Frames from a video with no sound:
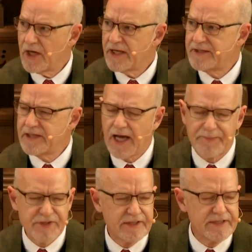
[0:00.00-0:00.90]

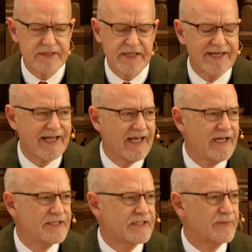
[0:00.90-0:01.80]
adoption is an
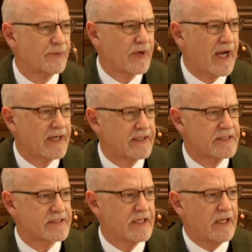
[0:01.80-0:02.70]
ancient
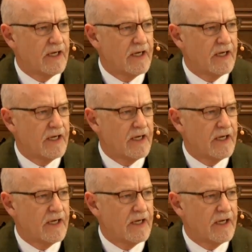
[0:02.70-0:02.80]
practice